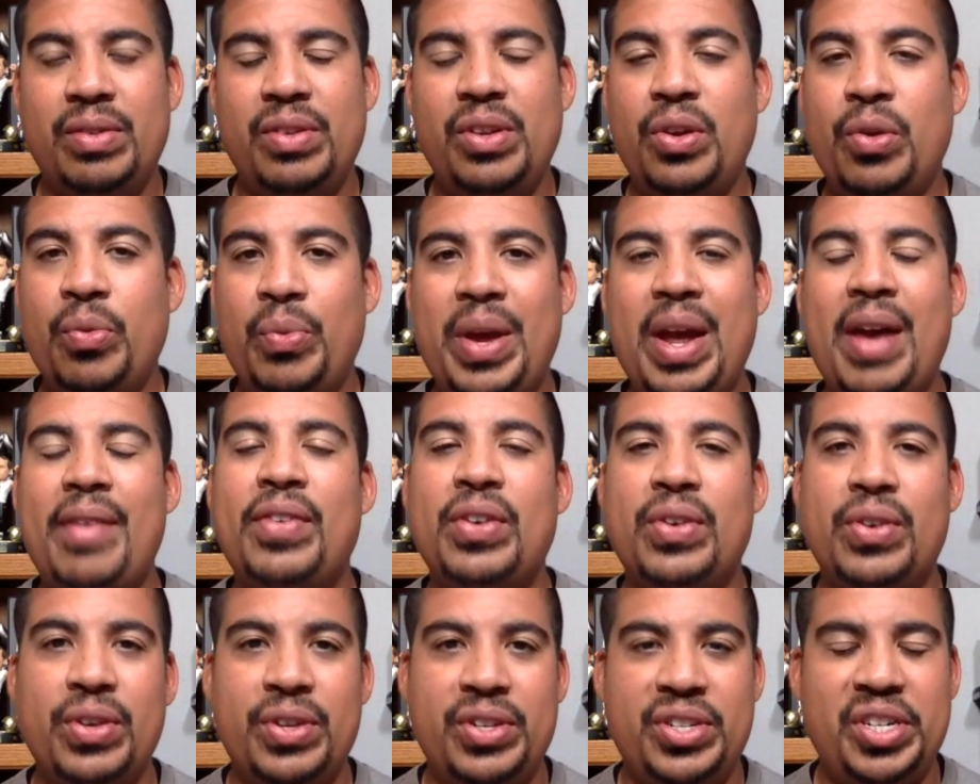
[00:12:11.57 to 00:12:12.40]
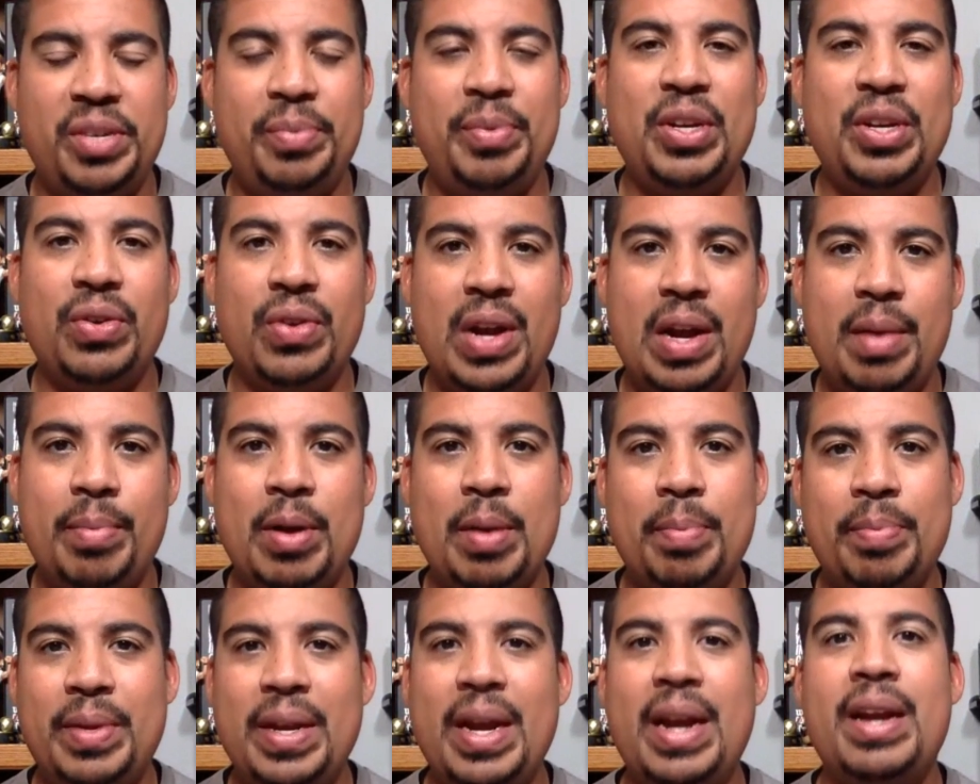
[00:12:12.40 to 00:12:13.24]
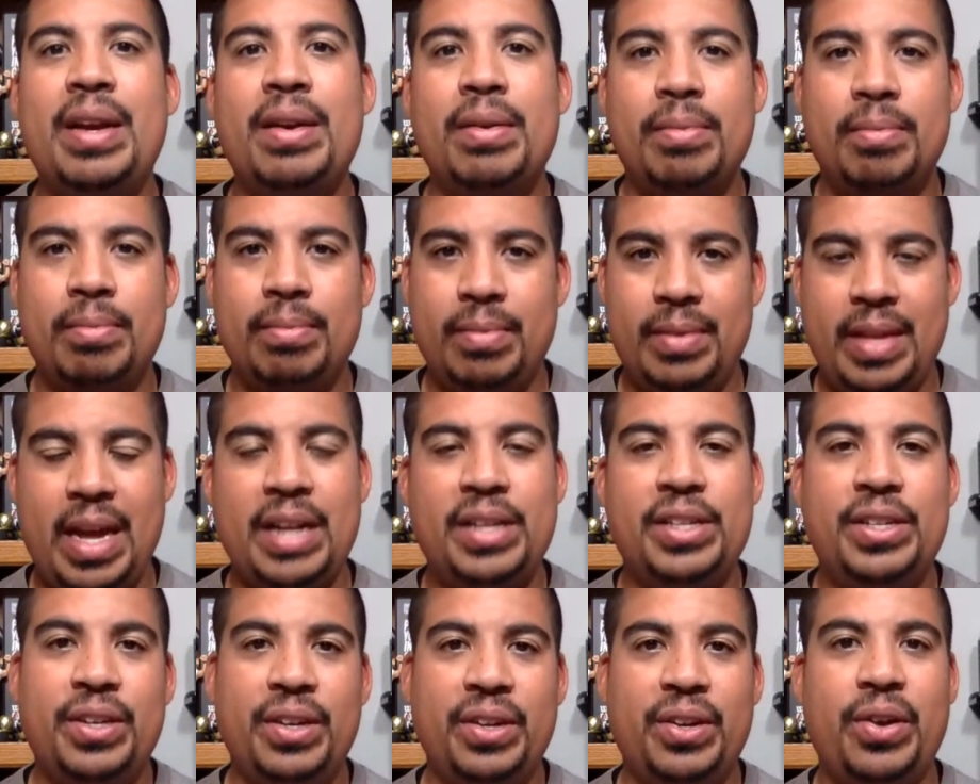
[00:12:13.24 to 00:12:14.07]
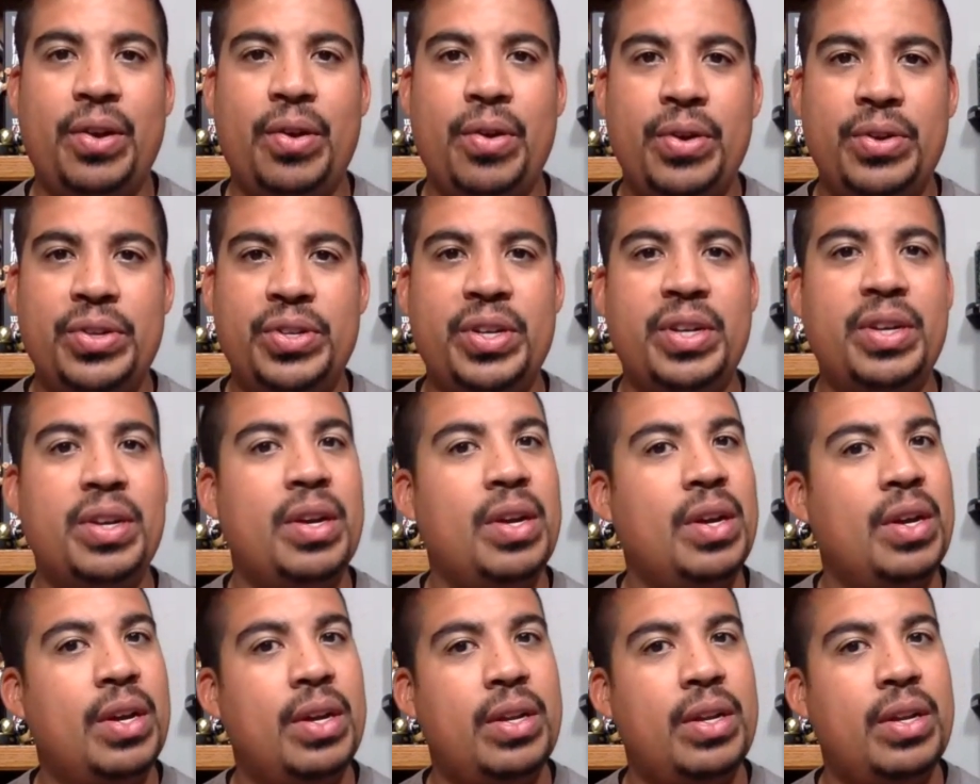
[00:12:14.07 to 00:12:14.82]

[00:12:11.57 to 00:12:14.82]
you know, we have a good Jimmy Graham update. That's encouraging.